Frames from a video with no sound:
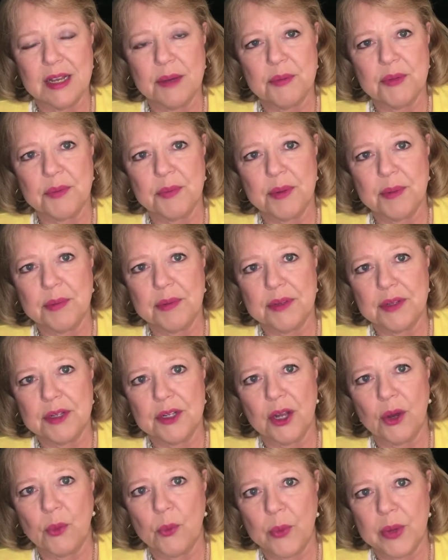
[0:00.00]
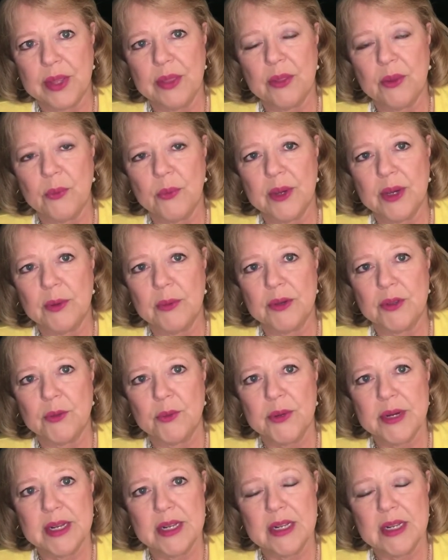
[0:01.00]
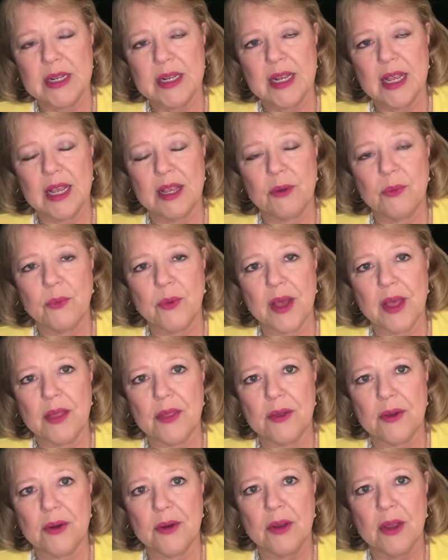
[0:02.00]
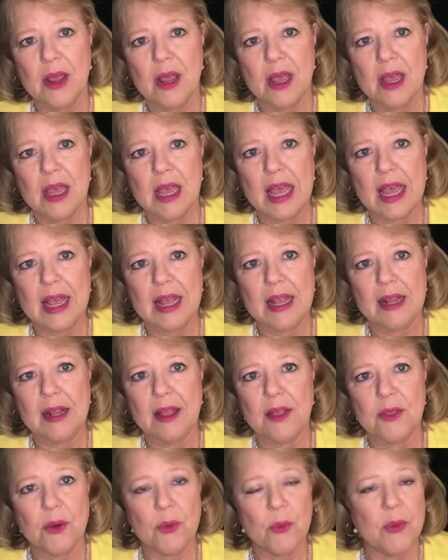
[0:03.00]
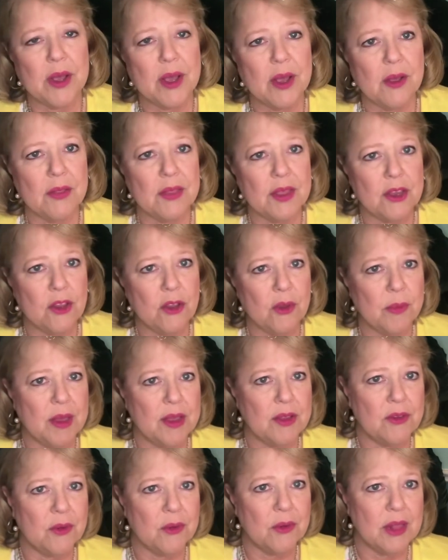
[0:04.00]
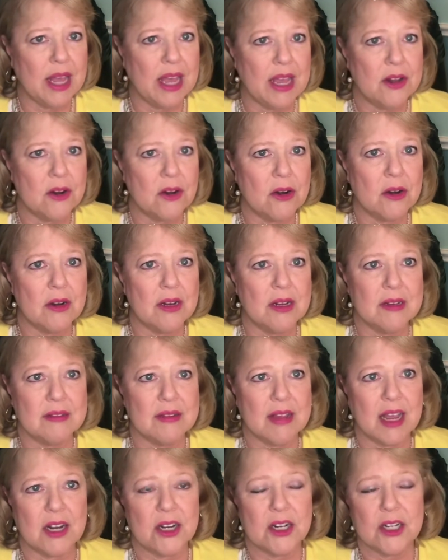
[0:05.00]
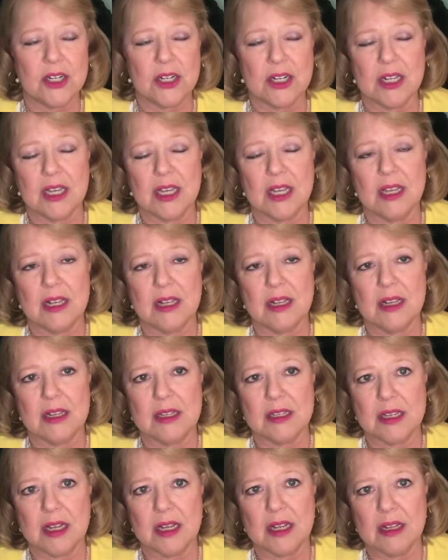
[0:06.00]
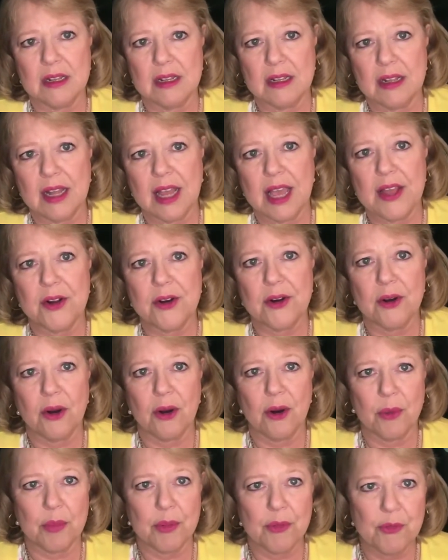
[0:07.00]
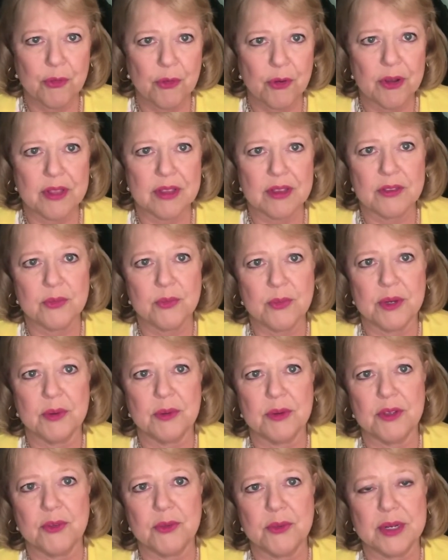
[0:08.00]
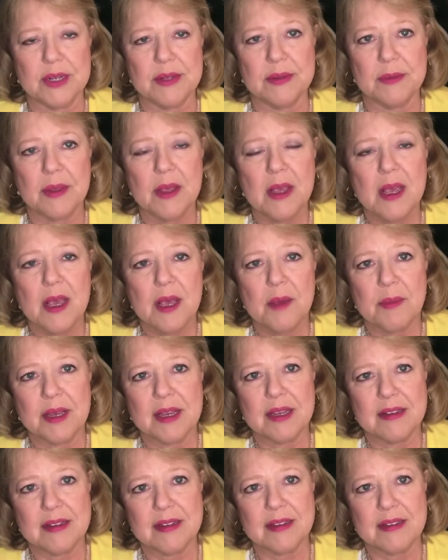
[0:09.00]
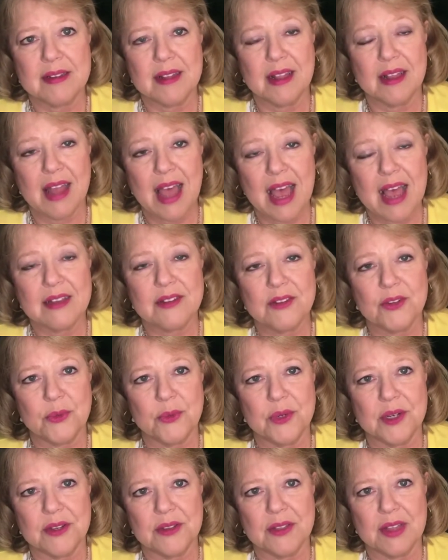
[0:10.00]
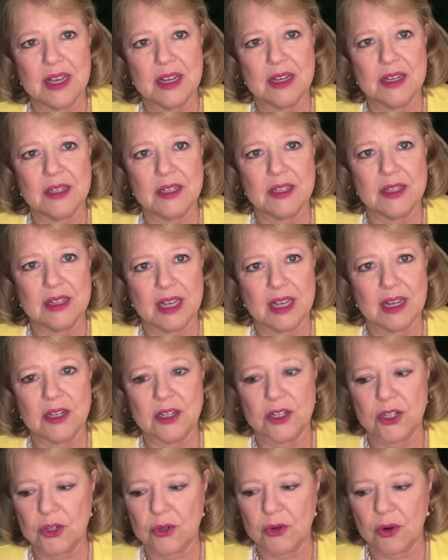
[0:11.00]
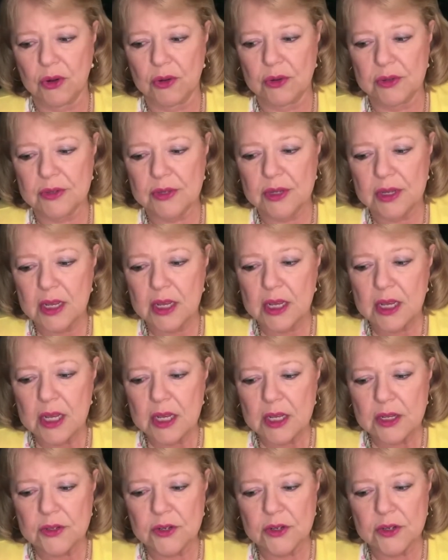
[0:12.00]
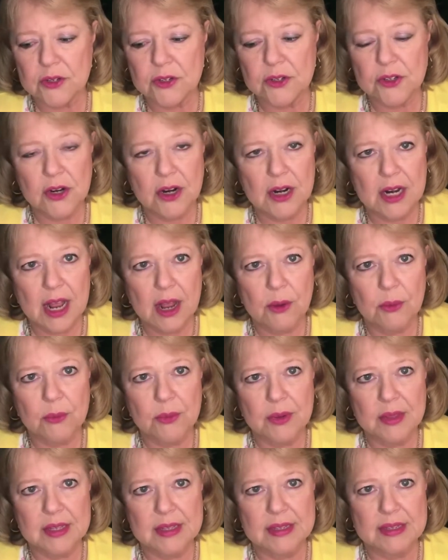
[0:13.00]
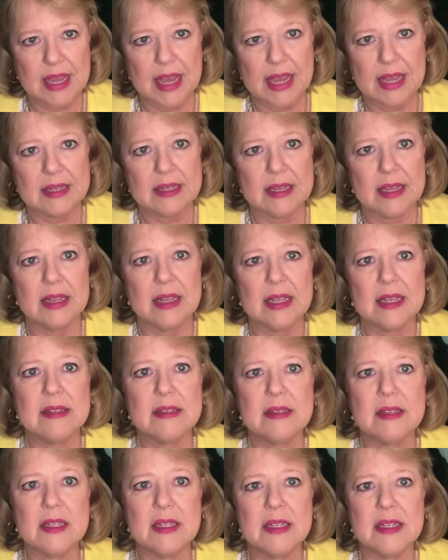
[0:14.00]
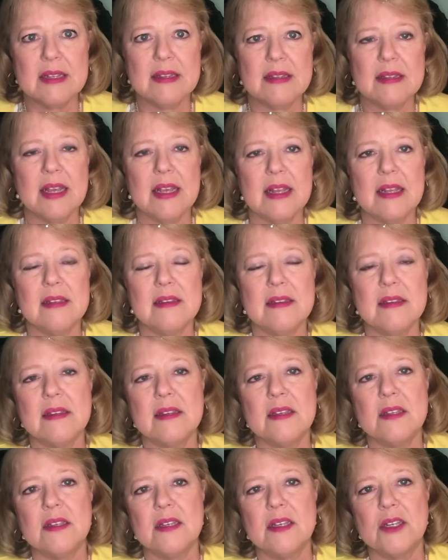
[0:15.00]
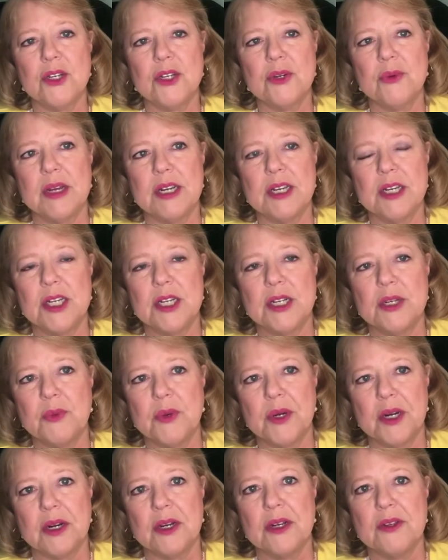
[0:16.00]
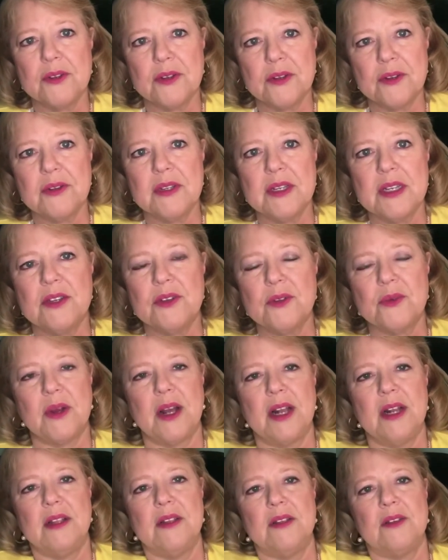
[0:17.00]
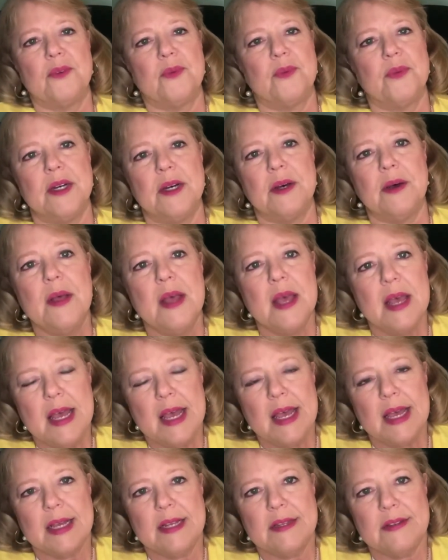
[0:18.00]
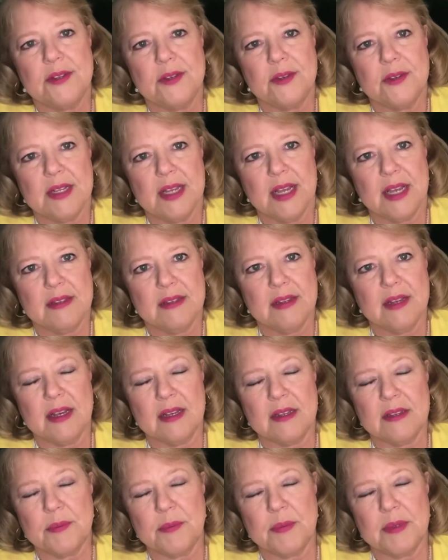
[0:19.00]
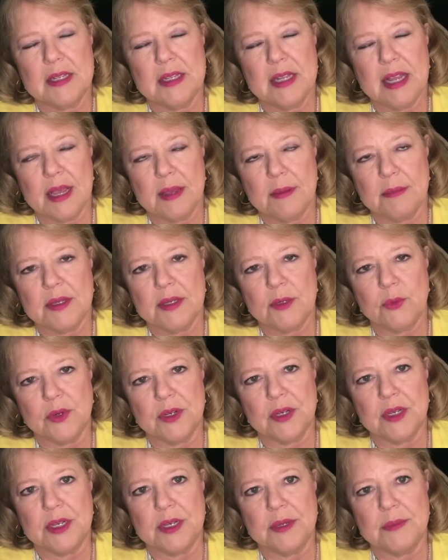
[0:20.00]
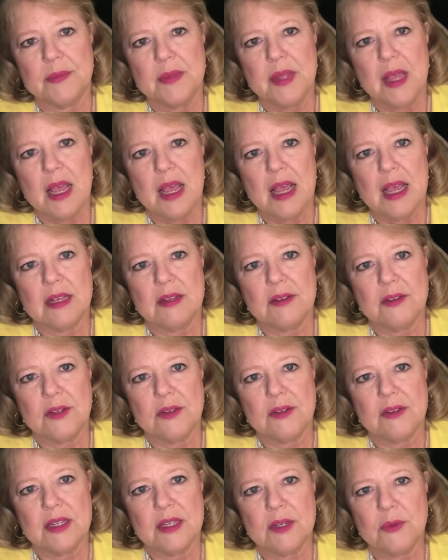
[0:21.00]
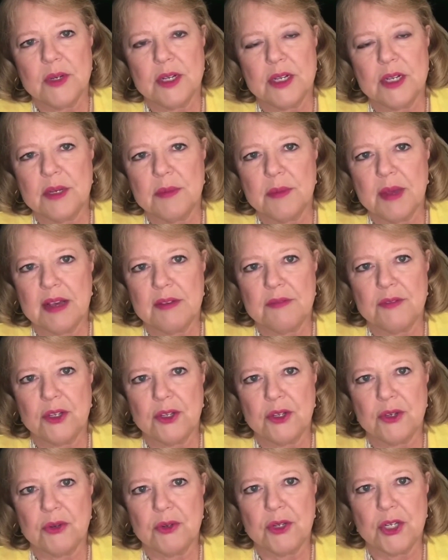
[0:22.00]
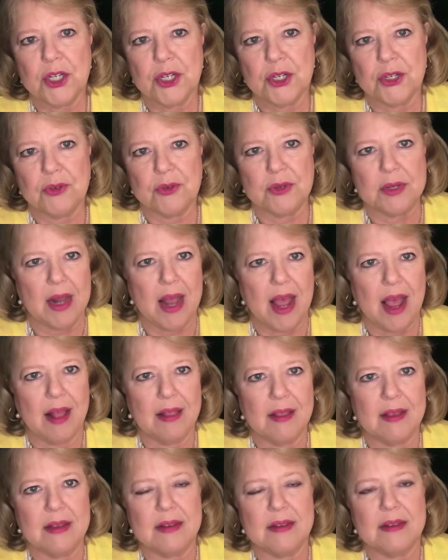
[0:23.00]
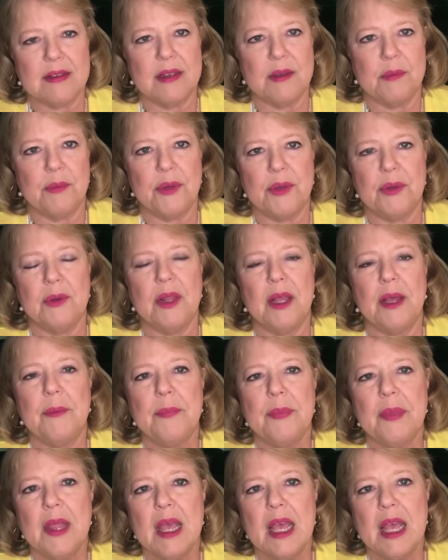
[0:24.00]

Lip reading: helps people to know when the will was written and whether another will that you may do later is actually done later or before this will was written, because it's the last will that controls. So you start out with a date. And let's say this is a situation where Susie is writing this will, and Susie has a husband named William, and Susie and William have two children, Alex and Beulah.